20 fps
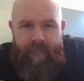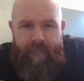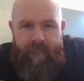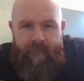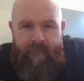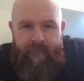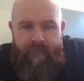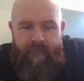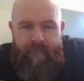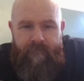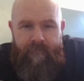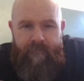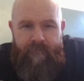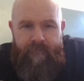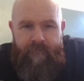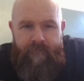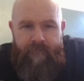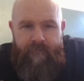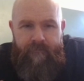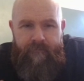
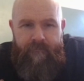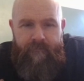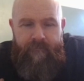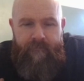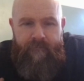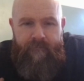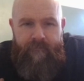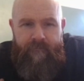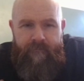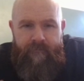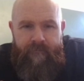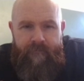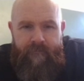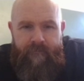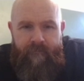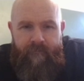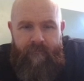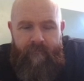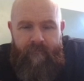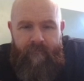
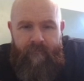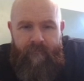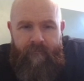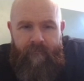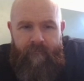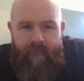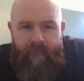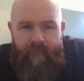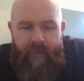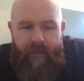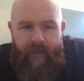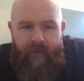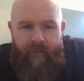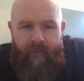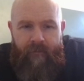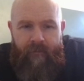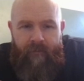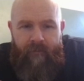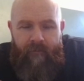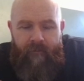
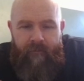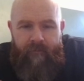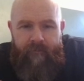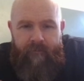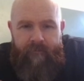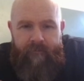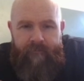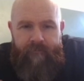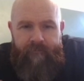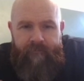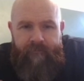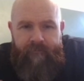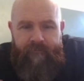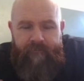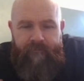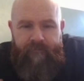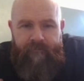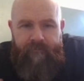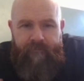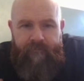
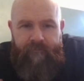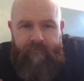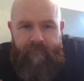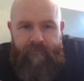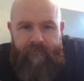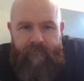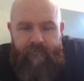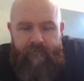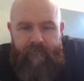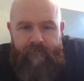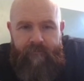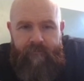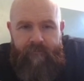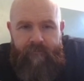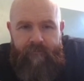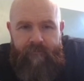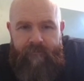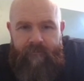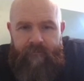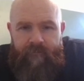
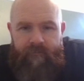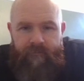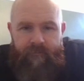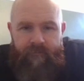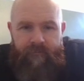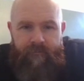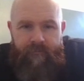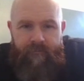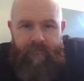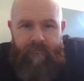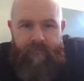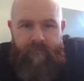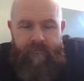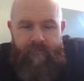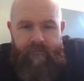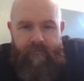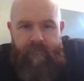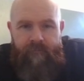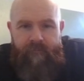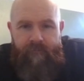
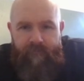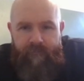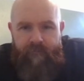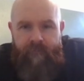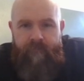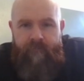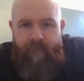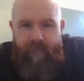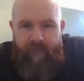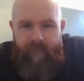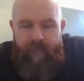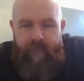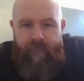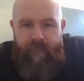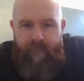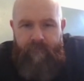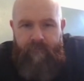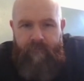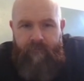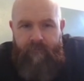
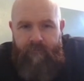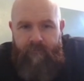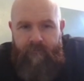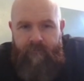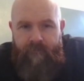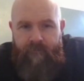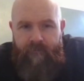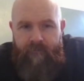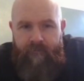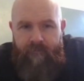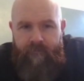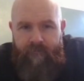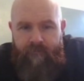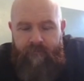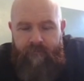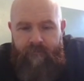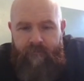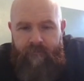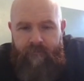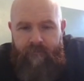(not speaking)